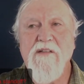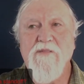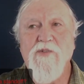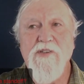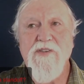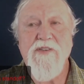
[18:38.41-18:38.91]

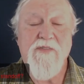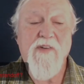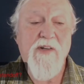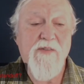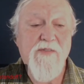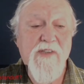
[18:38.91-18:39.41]
which is
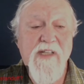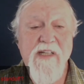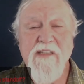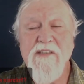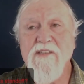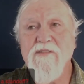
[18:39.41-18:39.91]
very
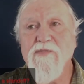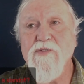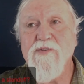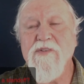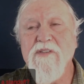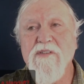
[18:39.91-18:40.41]
related to
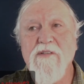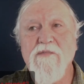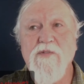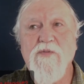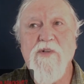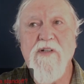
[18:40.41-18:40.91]
food
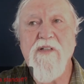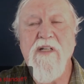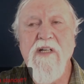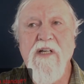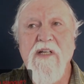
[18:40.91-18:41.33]
systems work,